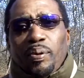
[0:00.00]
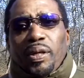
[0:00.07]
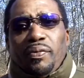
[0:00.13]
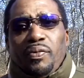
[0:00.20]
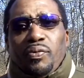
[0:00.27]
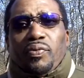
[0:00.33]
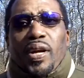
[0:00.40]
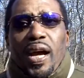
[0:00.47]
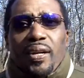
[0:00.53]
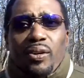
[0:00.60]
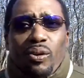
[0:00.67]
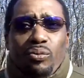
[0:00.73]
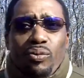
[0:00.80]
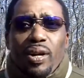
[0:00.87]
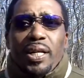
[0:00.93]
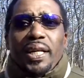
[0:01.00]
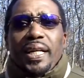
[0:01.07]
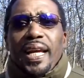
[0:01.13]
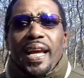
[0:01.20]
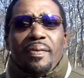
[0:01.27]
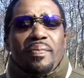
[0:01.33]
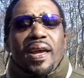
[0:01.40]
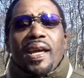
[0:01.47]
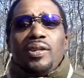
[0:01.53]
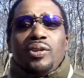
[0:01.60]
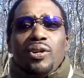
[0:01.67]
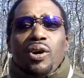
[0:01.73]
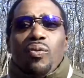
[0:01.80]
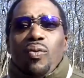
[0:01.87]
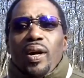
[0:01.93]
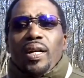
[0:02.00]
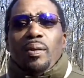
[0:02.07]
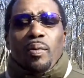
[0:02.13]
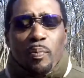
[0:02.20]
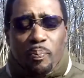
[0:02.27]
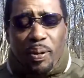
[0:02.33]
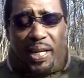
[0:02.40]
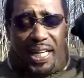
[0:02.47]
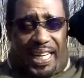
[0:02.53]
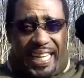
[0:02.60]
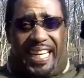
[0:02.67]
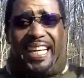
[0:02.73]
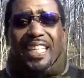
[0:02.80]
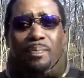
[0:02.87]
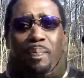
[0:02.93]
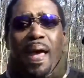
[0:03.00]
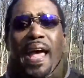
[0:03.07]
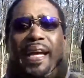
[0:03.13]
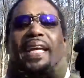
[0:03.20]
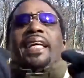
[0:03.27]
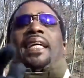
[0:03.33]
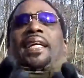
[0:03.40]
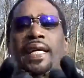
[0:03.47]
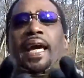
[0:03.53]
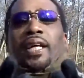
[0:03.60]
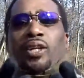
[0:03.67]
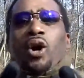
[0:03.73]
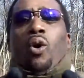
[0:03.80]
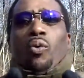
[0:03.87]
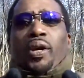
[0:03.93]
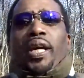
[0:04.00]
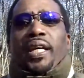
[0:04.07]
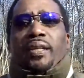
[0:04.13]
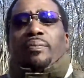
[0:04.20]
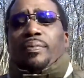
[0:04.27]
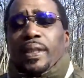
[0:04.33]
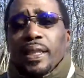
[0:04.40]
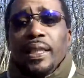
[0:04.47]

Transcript: But if you've got no running game, man, you know what? I'm going to pin the ears back and go get him.